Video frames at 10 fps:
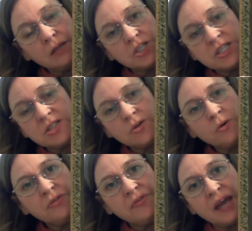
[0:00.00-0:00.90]
She's
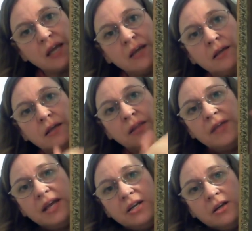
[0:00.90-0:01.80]
so thick
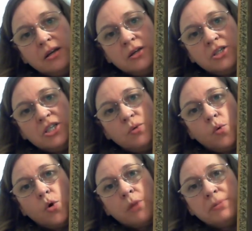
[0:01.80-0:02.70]
that she
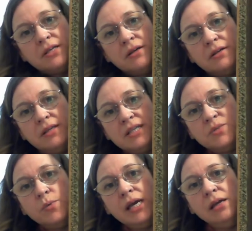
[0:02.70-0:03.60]
warped
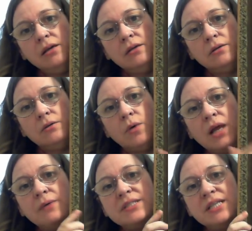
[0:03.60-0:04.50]
this way
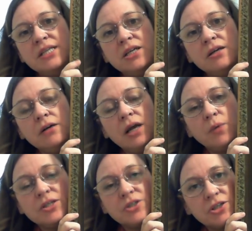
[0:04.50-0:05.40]
while I was stitching her,
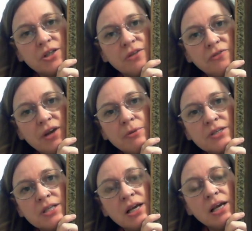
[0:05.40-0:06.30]
and when I took her to the
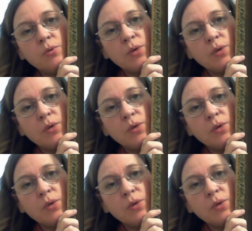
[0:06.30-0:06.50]
framers,